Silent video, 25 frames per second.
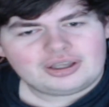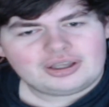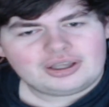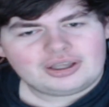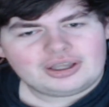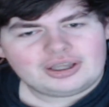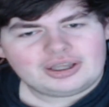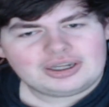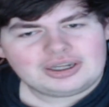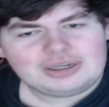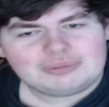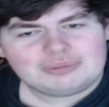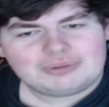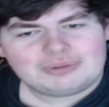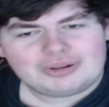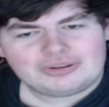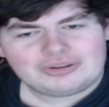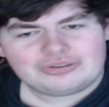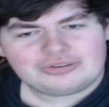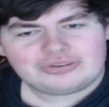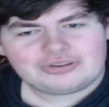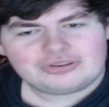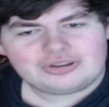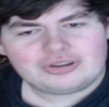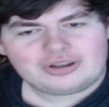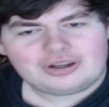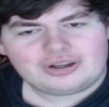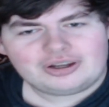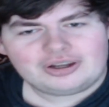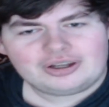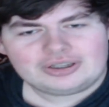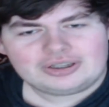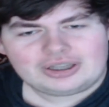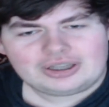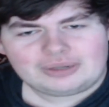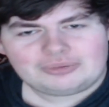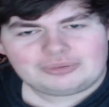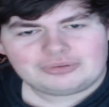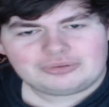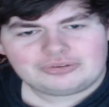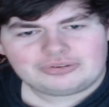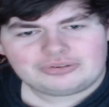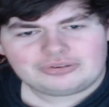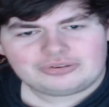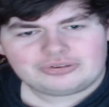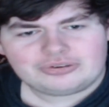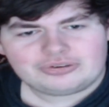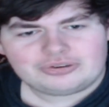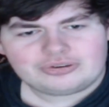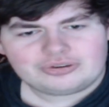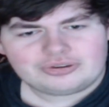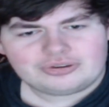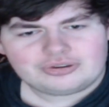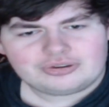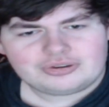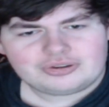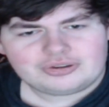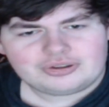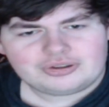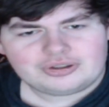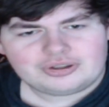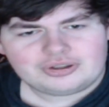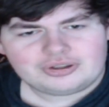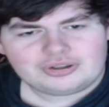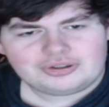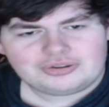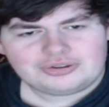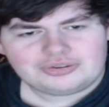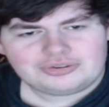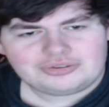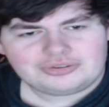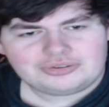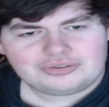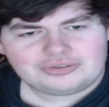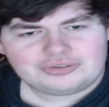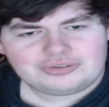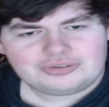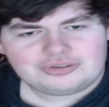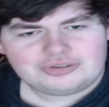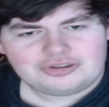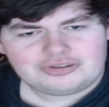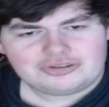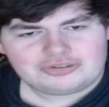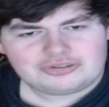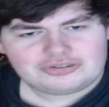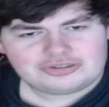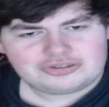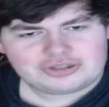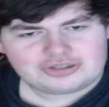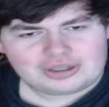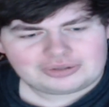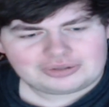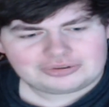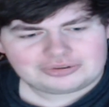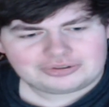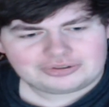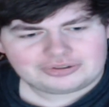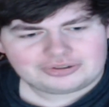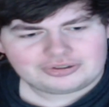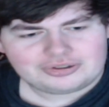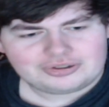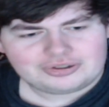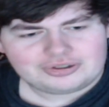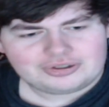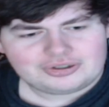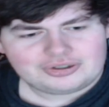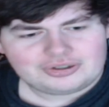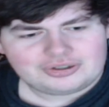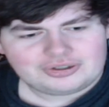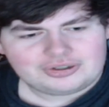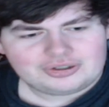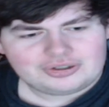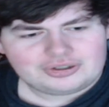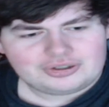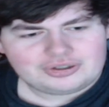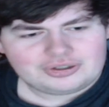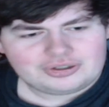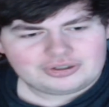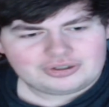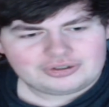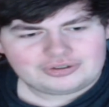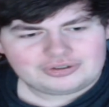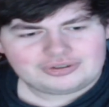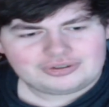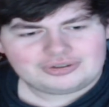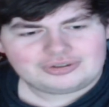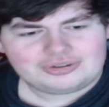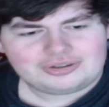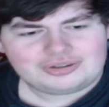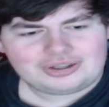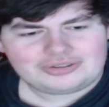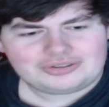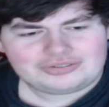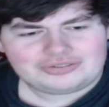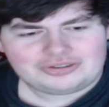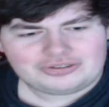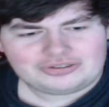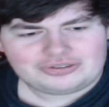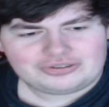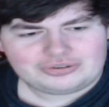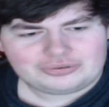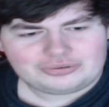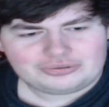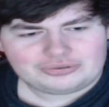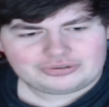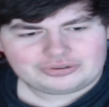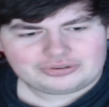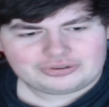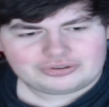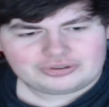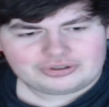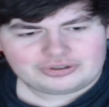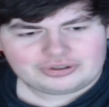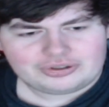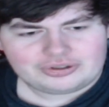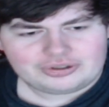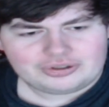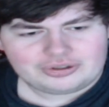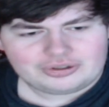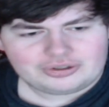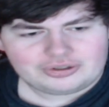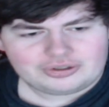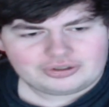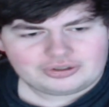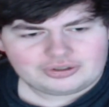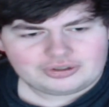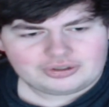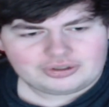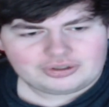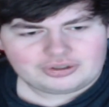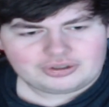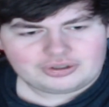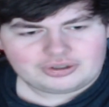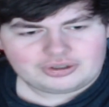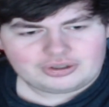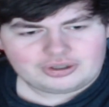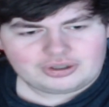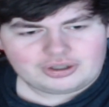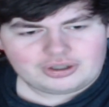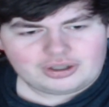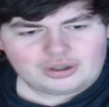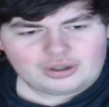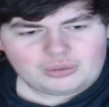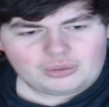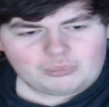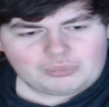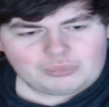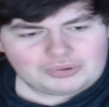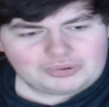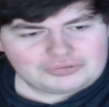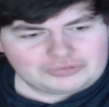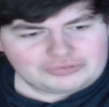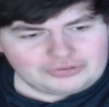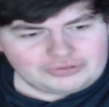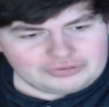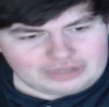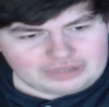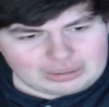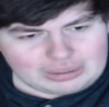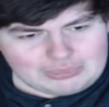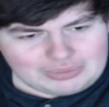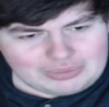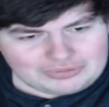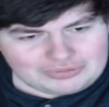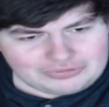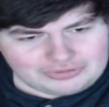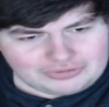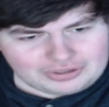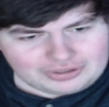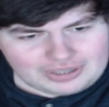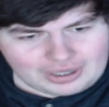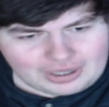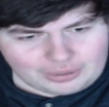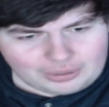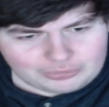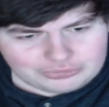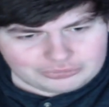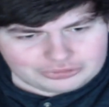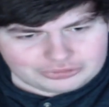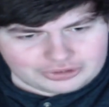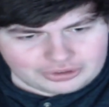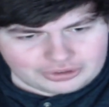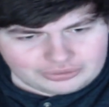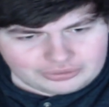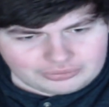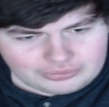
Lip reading: Anyways, that was decent chapter. Not decent, it was good. Wait, this came out 10 hours ago?